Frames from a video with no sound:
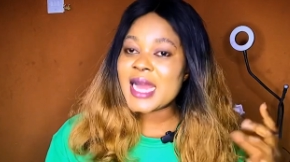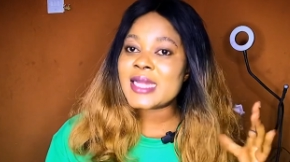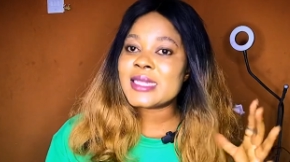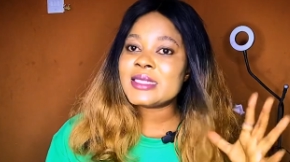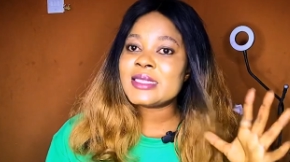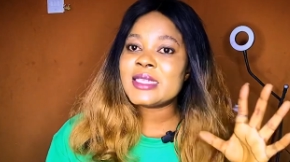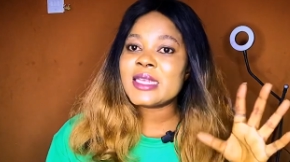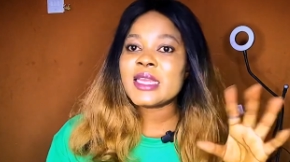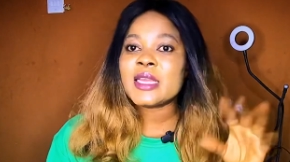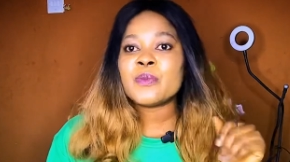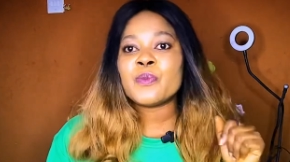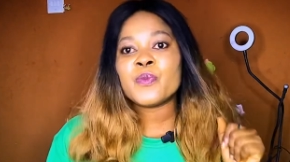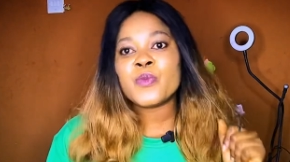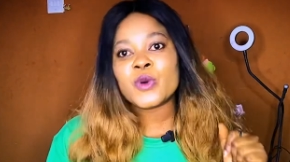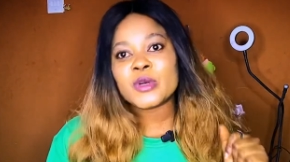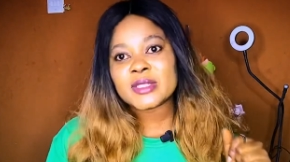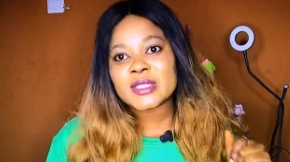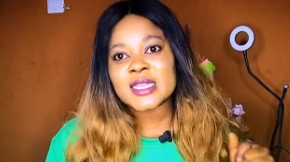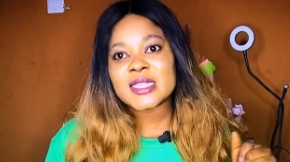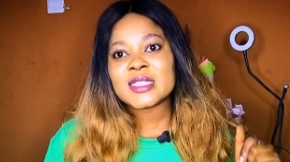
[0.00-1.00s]
and the
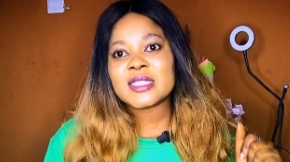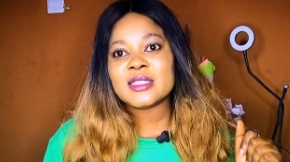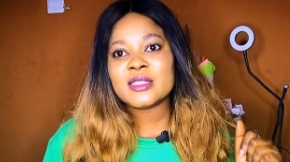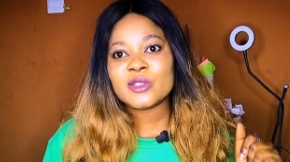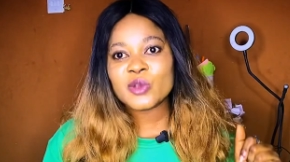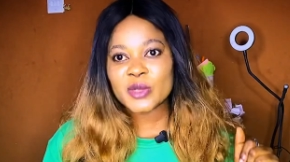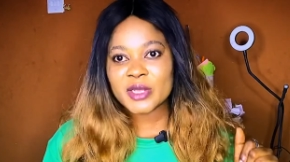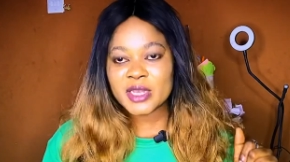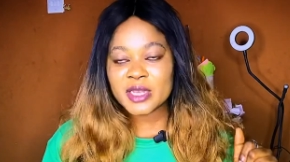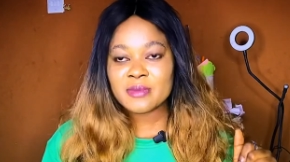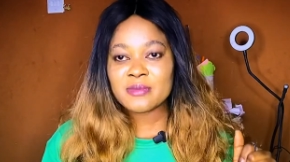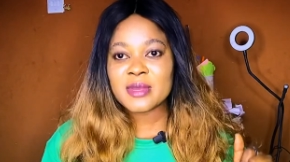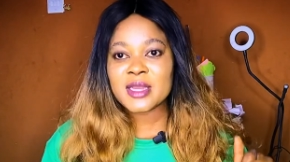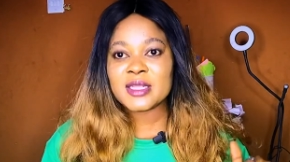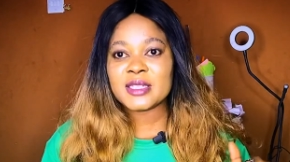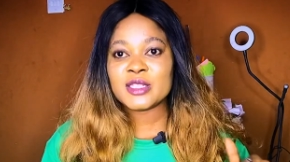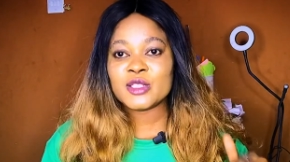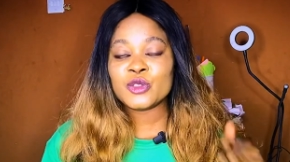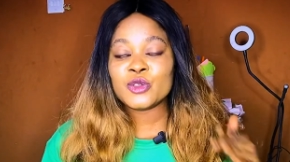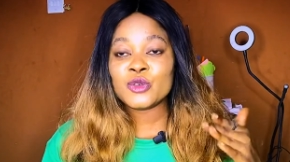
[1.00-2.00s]
important
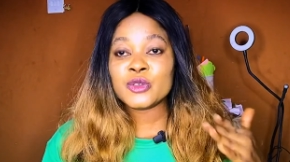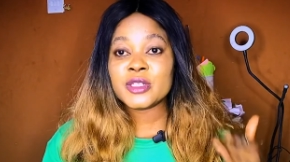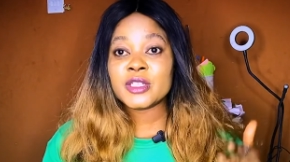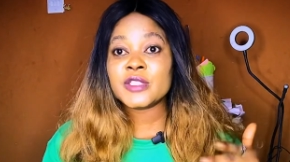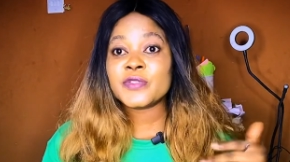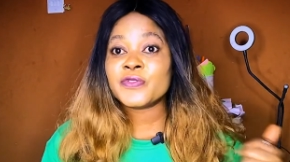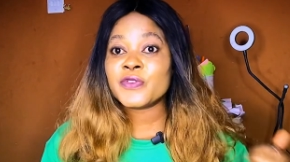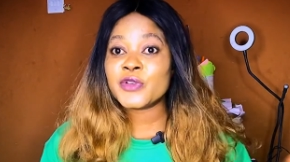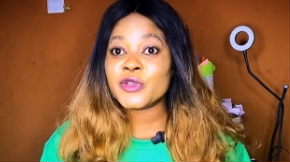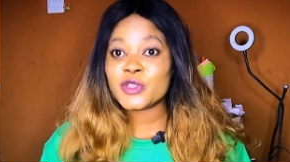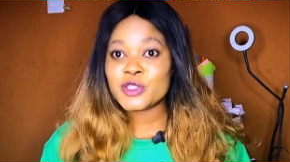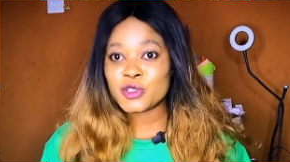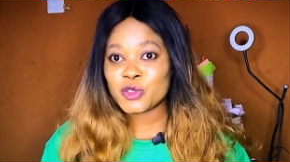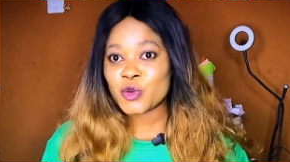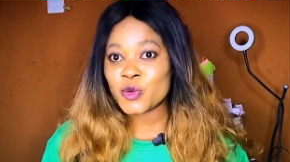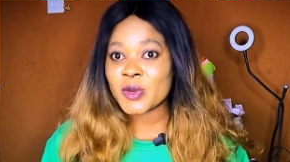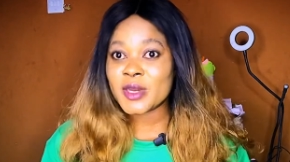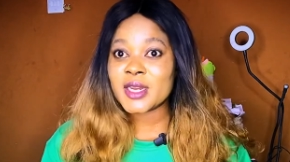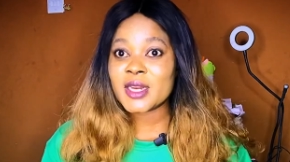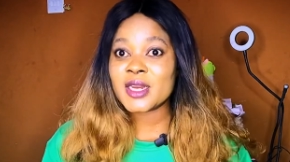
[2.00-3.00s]
documents you need for your
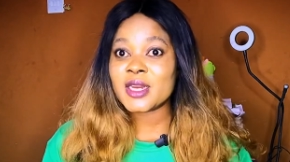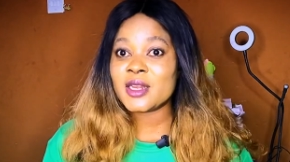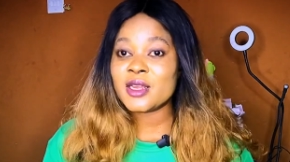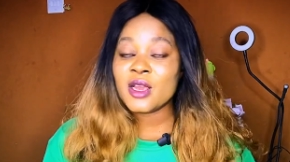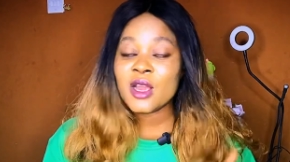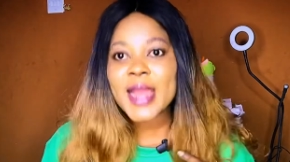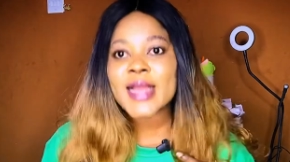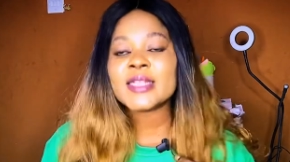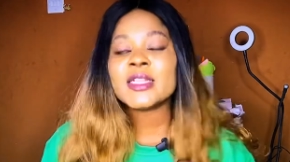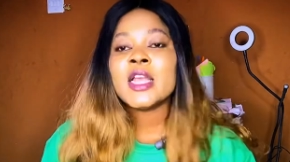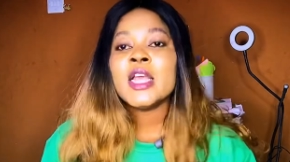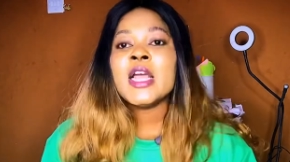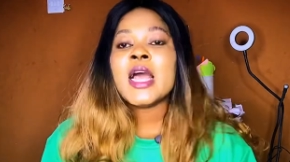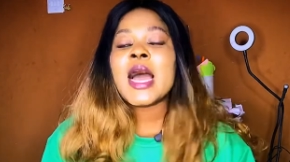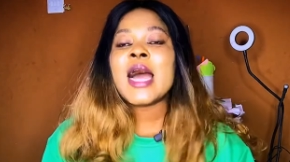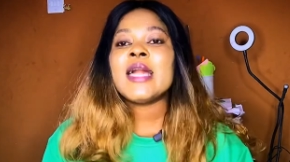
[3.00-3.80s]
screening, right?